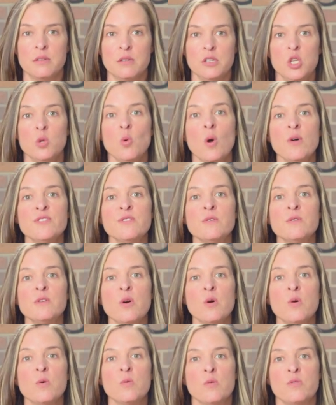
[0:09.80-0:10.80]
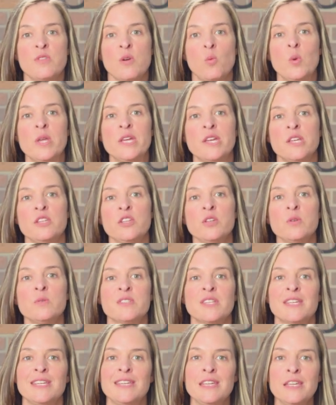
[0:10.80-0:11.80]
You also know that we can use
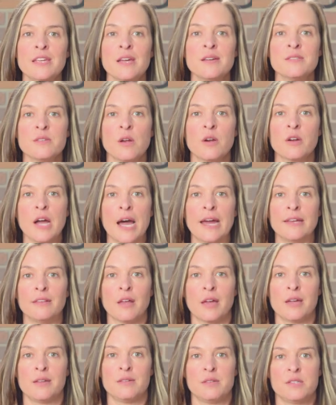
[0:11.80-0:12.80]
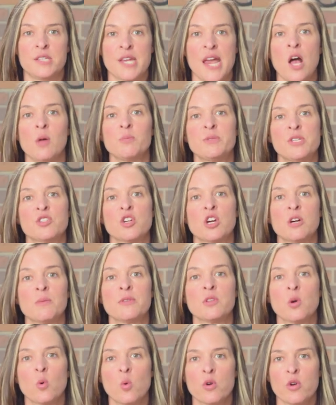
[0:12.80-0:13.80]
the ESR guideline to help determine
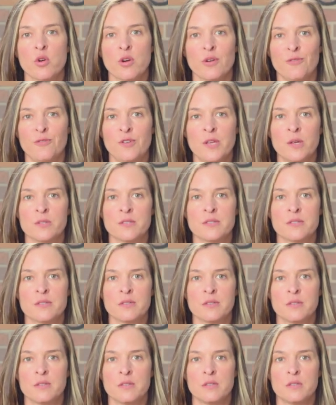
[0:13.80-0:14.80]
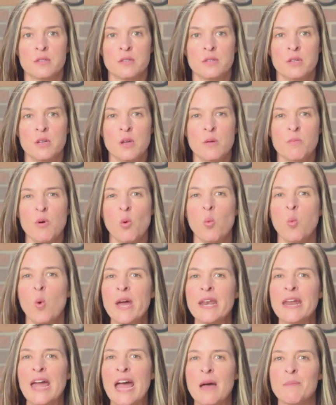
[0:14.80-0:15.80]
the order of fields. But
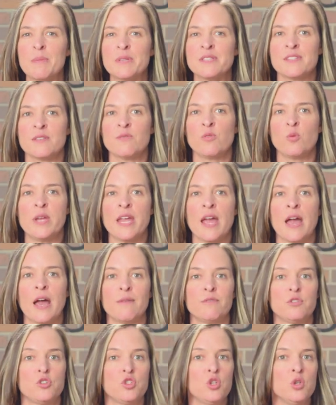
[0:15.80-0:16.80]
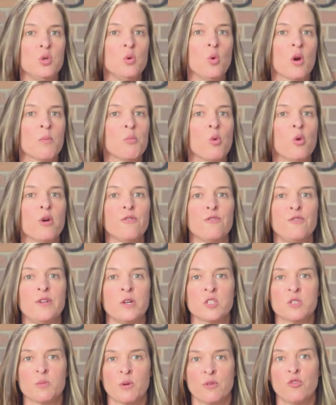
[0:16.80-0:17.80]
what happens if we have two or more
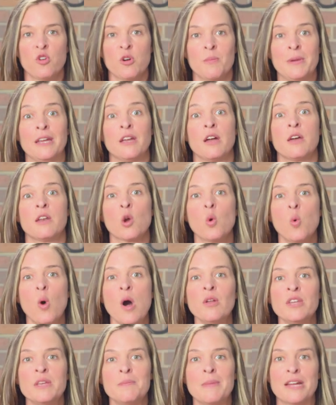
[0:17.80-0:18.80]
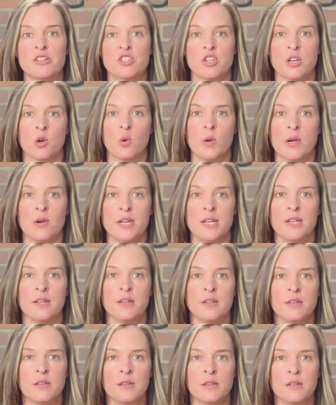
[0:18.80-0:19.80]
fields performing an equality match in a query?
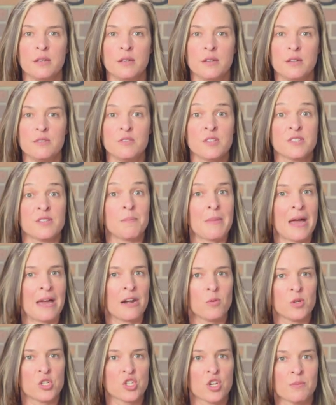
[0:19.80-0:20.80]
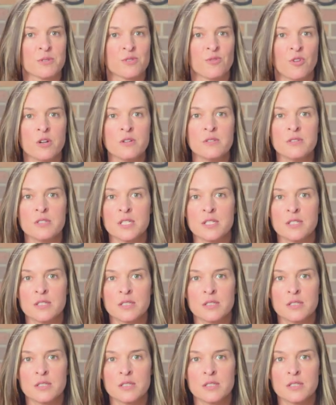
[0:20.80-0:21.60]
Does it matter which comes first?